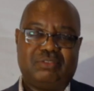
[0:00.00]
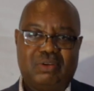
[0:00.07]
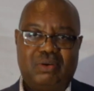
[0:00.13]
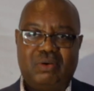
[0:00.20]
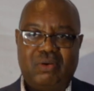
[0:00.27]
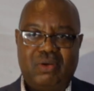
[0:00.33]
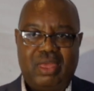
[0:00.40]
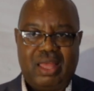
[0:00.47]

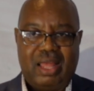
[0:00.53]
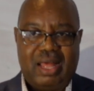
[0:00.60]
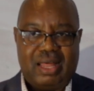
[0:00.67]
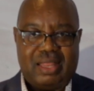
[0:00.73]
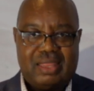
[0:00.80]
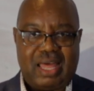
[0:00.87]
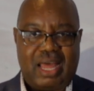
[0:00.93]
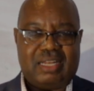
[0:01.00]
So
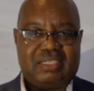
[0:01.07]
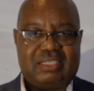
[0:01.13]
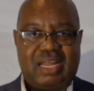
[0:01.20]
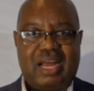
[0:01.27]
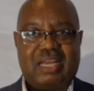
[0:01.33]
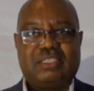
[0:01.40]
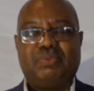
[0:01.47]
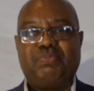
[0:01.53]
that
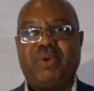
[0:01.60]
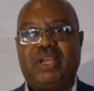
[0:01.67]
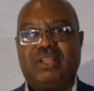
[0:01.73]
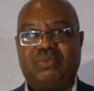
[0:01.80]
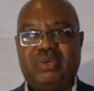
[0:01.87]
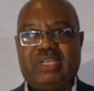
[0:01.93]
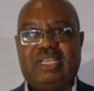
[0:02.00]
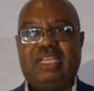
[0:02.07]

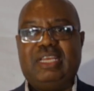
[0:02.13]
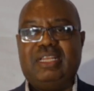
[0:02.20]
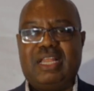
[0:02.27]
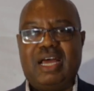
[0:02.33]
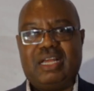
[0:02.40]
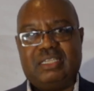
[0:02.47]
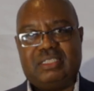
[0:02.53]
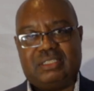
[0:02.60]
aspect, we
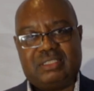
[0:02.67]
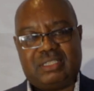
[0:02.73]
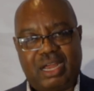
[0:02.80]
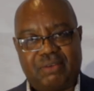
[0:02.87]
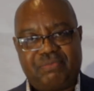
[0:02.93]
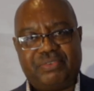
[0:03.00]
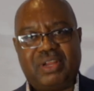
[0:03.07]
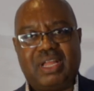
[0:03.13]
need as
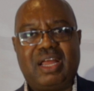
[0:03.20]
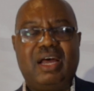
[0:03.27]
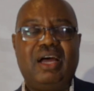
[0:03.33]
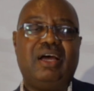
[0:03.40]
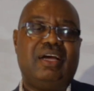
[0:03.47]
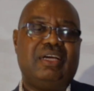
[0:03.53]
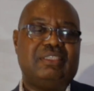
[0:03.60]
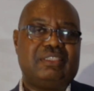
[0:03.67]

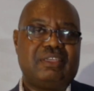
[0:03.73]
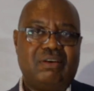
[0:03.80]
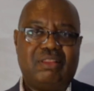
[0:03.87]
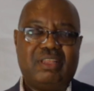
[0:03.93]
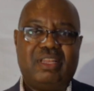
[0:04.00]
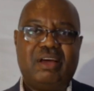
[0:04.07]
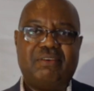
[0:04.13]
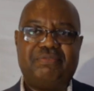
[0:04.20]
Africa, as
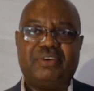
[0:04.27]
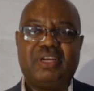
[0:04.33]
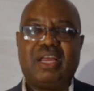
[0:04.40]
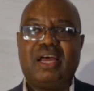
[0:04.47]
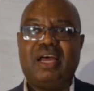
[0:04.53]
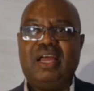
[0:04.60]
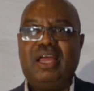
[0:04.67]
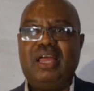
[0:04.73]
Southern
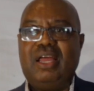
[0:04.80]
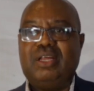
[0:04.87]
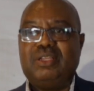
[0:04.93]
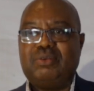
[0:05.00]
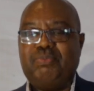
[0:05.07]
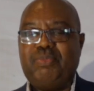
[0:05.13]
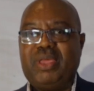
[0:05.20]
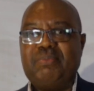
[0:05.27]
Africa,
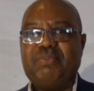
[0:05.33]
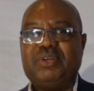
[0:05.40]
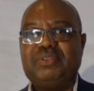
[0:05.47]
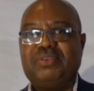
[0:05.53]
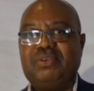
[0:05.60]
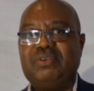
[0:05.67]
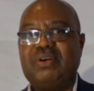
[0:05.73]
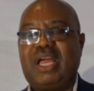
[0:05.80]
to be able
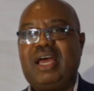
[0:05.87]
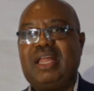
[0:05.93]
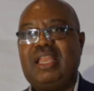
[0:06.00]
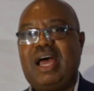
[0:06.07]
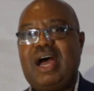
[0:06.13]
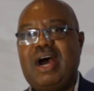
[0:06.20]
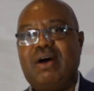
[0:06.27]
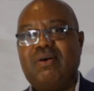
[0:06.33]
to look at
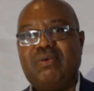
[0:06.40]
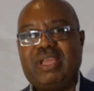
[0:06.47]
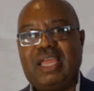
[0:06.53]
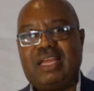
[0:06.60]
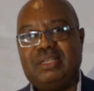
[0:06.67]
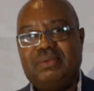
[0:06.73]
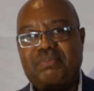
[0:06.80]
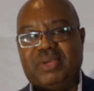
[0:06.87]
how we
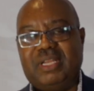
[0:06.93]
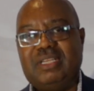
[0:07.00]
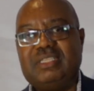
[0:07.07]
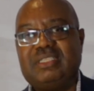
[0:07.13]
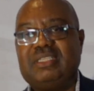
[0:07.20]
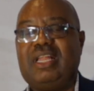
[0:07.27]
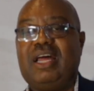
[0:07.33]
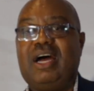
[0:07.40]

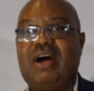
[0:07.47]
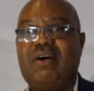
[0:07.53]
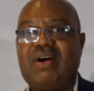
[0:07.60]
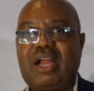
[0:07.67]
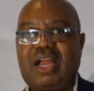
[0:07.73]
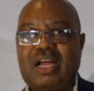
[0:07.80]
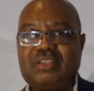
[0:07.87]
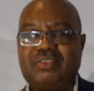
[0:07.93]
administer
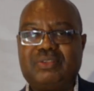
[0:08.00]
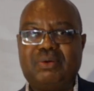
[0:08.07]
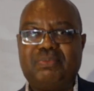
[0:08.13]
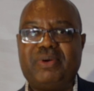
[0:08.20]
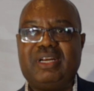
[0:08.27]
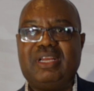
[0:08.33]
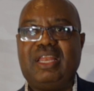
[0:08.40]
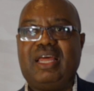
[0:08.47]
our
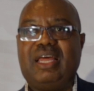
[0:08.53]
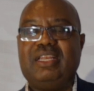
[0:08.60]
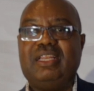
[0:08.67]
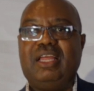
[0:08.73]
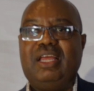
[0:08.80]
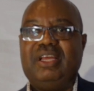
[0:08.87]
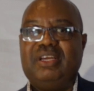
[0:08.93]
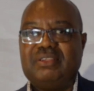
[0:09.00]
customary
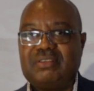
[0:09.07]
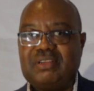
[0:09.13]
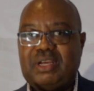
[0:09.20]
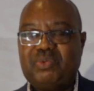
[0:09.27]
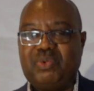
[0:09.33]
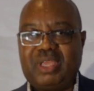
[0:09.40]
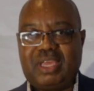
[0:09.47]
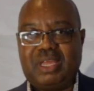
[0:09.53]
land so
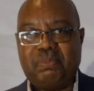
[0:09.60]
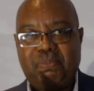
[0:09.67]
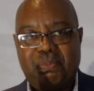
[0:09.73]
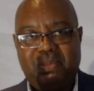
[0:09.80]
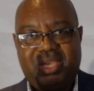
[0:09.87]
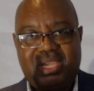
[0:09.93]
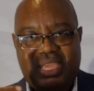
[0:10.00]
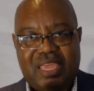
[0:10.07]
that we can
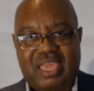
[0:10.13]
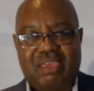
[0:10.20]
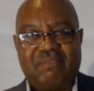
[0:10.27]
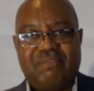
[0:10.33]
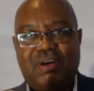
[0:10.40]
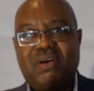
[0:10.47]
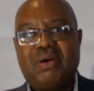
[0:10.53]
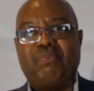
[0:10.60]

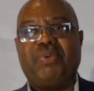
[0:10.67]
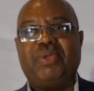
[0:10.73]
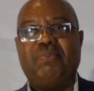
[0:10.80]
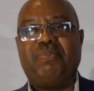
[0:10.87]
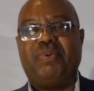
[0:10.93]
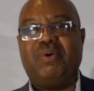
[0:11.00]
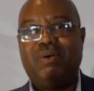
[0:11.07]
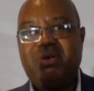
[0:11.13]
give our
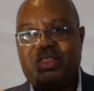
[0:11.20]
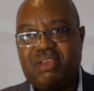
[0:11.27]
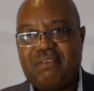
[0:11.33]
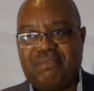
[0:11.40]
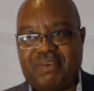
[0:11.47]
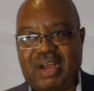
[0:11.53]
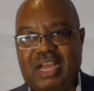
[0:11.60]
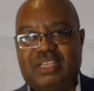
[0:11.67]
people the
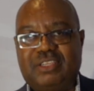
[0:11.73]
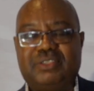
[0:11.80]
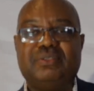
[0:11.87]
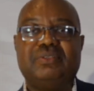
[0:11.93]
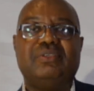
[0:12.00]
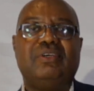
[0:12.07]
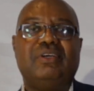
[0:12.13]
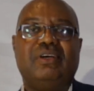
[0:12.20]

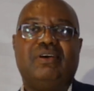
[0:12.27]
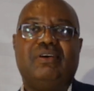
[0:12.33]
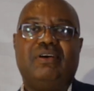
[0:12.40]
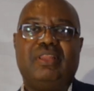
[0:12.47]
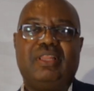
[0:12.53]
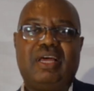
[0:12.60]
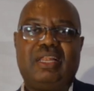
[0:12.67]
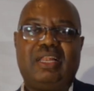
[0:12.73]
value
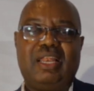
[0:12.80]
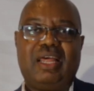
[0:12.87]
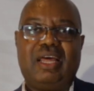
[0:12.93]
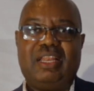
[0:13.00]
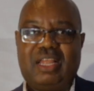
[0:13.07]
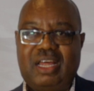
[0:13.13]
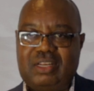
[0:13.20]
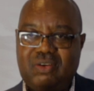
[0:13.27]
on that
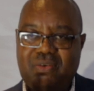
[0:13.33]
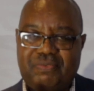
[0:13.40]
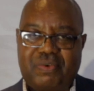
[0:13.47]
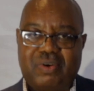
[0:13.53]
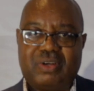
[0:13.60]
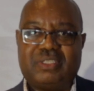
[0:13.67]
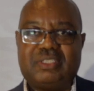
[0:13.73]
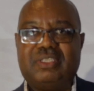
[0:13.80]
land and, of
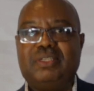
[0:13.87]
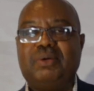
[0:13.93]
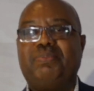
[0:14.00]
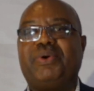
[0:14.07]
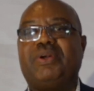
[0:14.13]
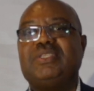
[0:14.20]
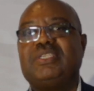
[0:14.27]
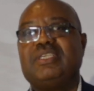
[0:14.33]
course, in the
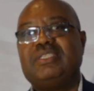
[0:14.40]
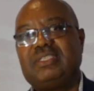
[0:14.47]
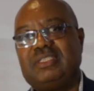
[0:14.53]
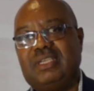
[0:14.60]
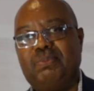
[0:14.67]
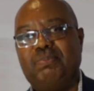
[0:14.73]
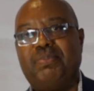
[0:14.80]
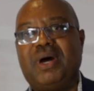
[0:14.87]
process,
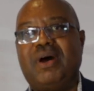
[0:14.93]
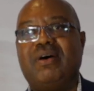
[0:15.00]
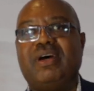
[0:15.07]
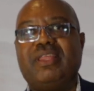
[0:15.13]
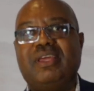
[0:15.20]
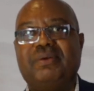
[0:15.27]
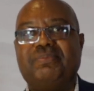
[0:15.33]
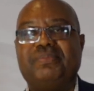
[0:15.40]

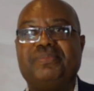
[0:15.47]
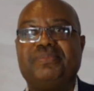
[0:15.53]
empower them.